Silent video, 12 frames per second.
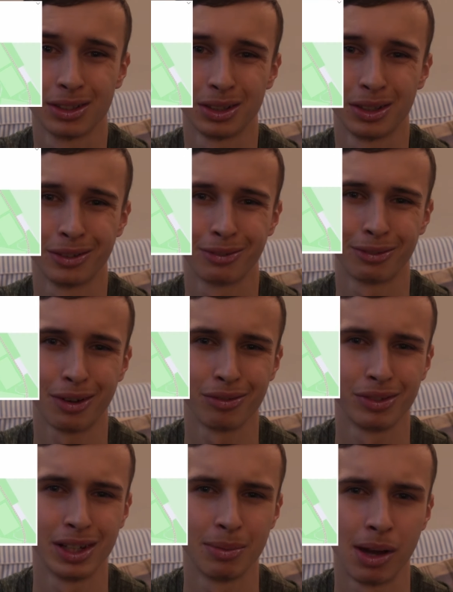So
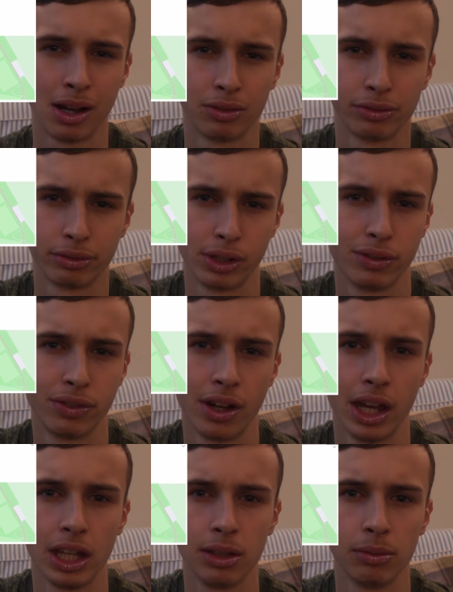roughly about
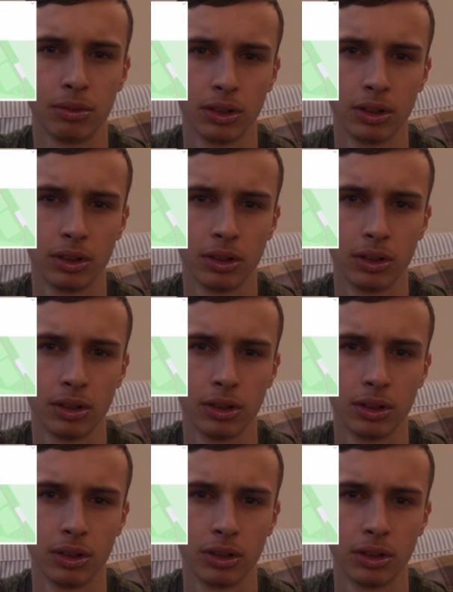330